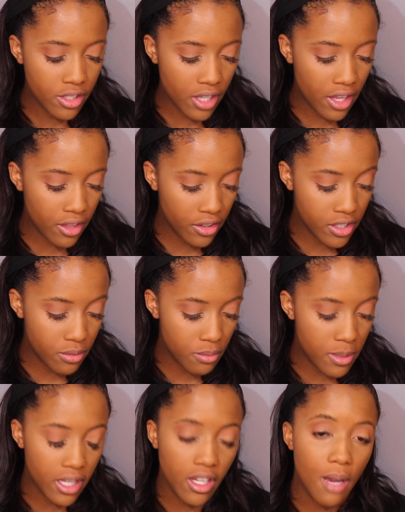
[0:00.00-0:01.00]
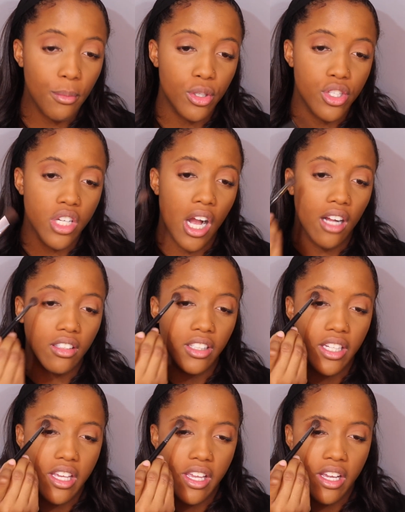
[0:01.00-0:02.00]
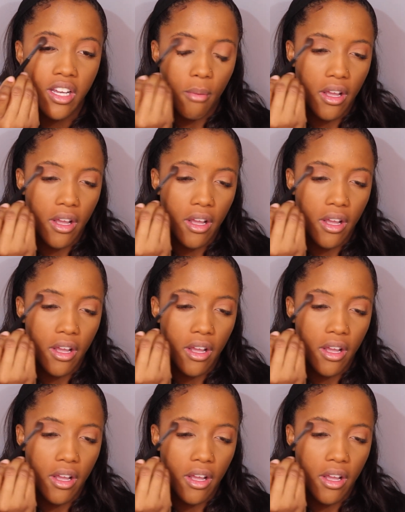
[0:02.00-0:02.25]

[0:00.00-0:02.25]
This I thought this would be a lot more chocolatey,